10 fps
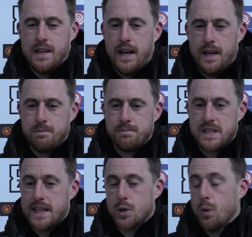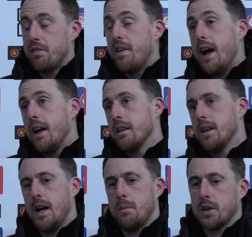tactical affair,
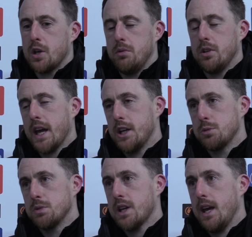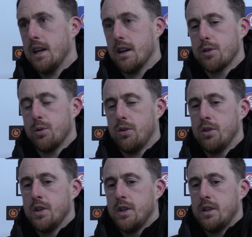but communication was key, and I thought